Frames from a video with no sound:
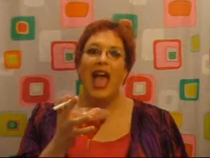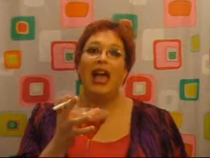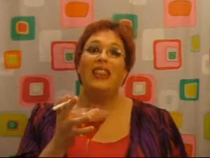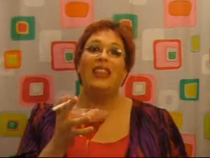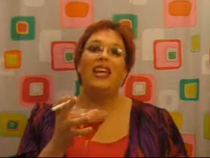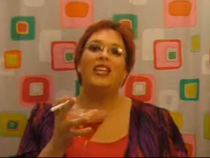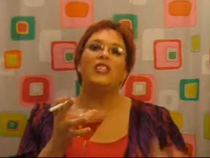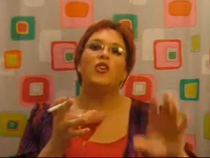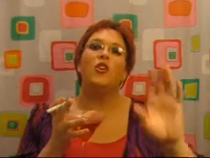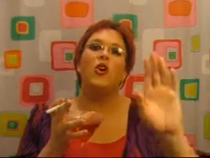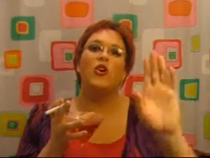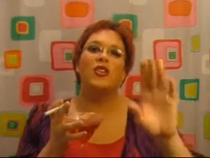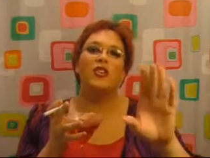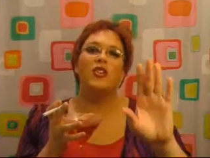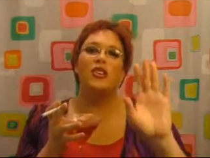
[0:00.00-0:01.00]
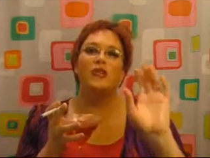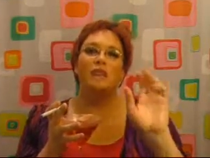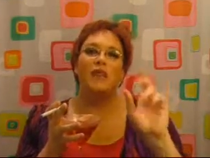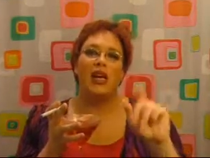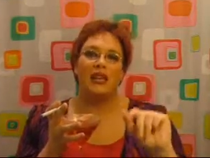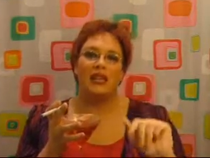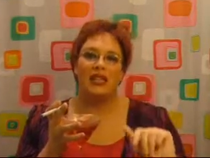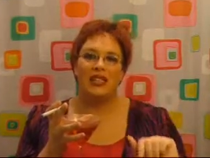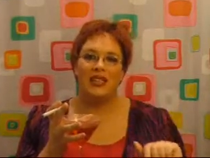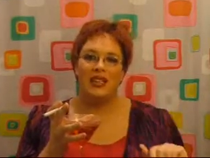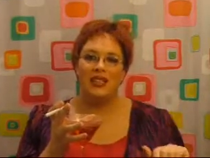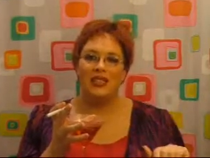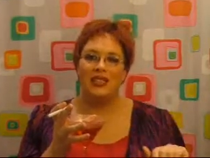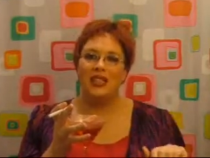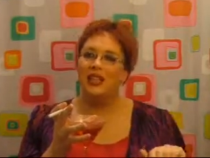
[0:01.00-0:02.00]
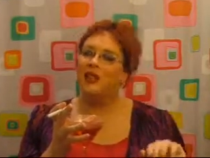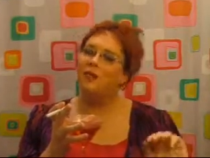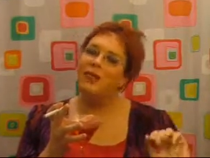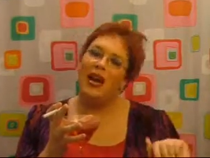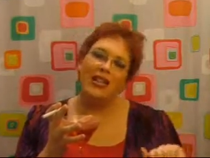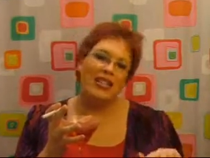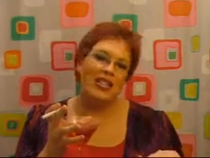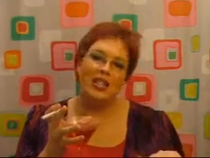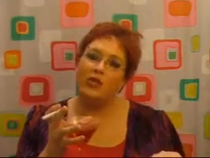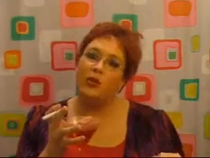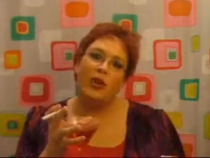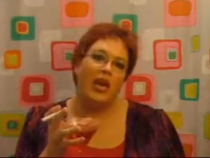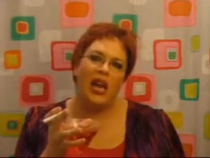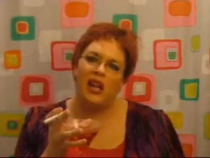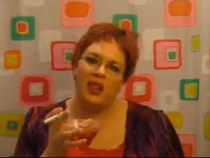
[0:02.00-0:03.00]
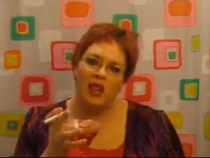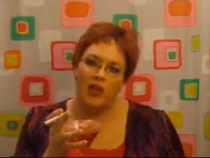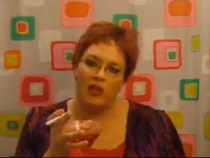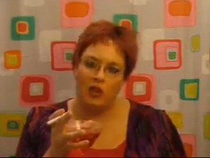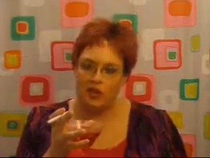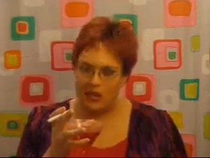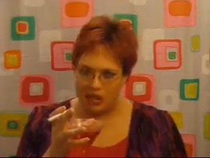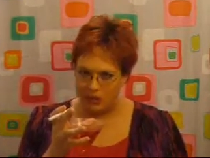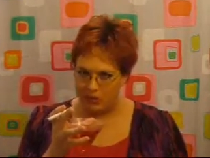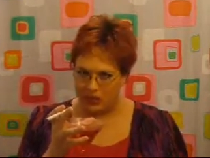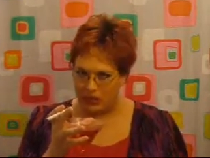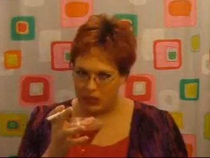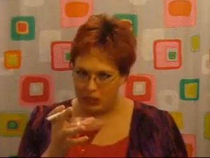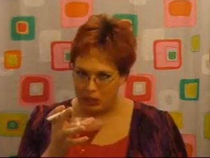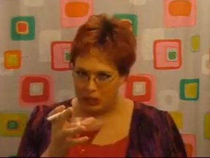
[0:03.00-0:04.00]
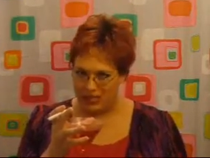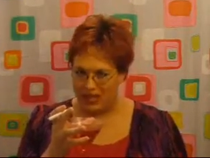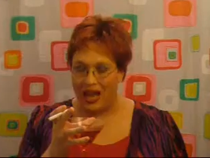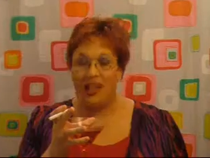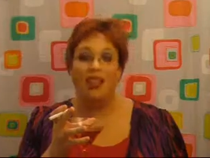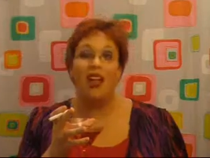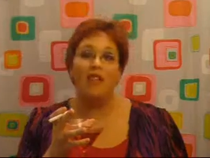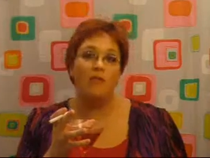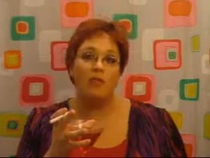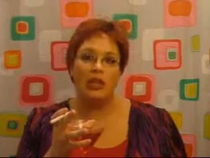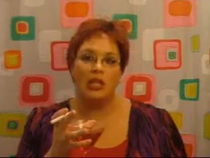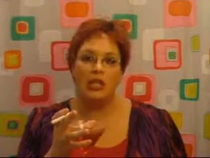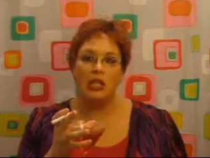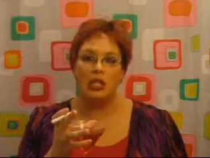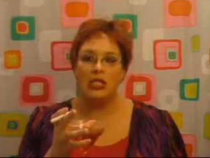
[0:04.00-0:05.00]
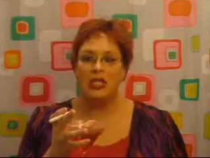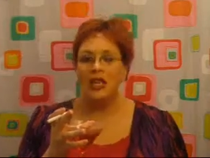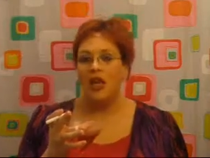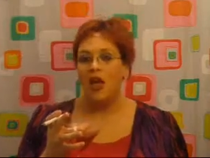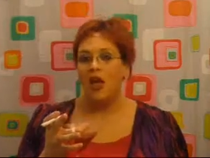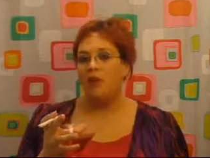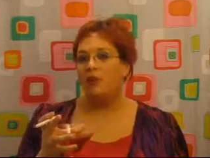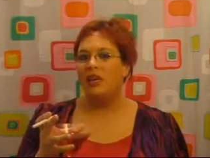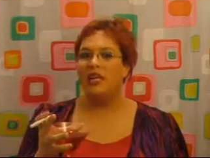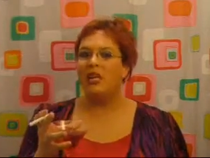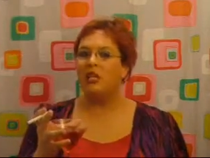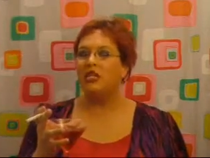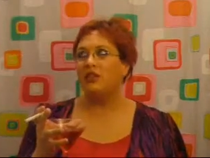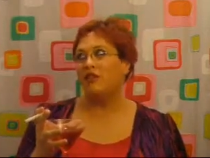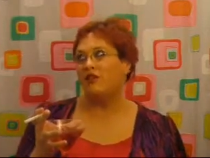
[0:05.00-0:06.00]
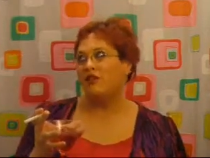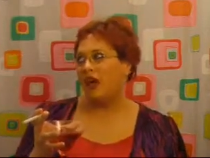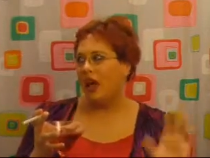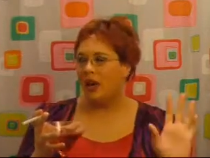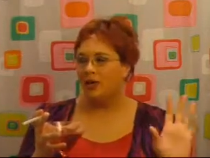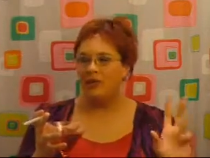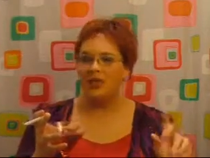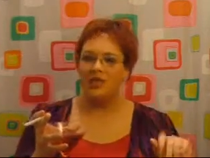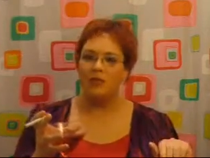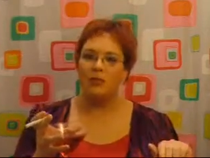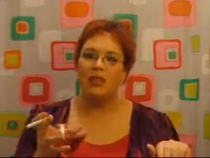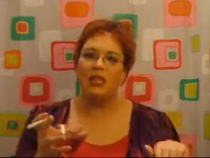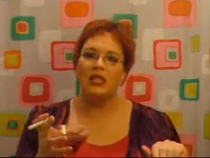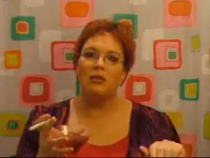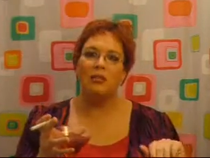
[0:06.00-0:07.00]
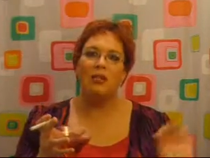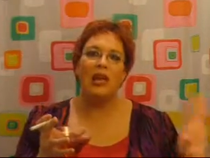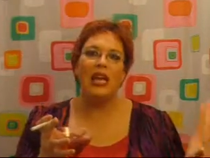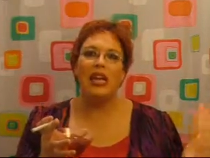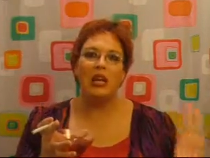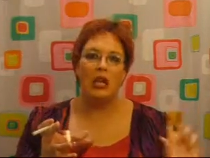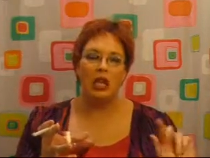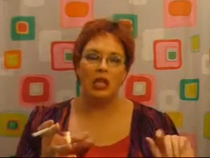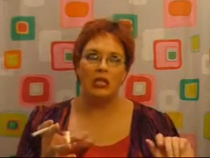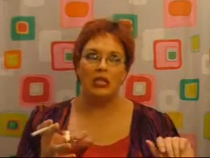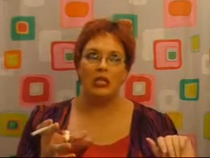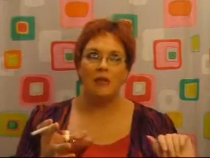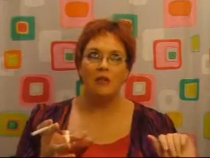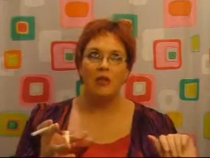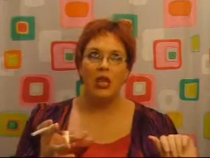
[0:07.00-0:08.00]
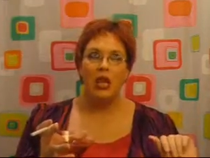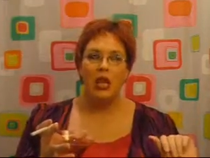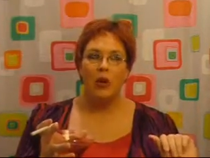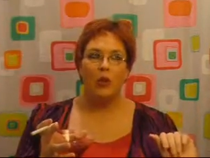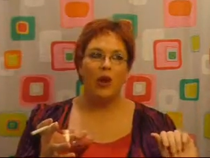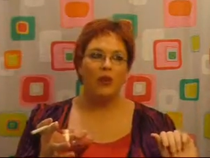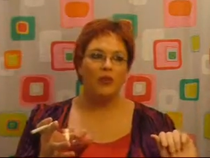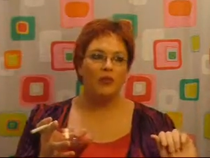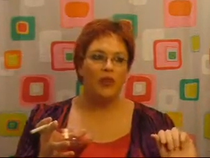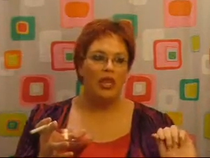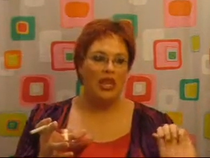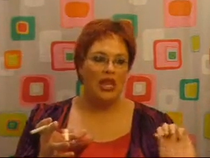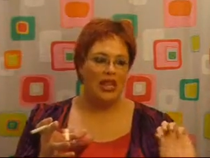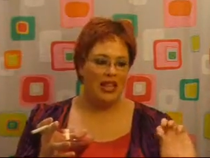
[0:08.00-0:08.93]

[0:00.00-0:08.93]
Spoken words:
And there's also the Mexicans. Now the Mexicans, we gotta love those little beaners. I love beaners. Beaners are fabulous because beaners, well,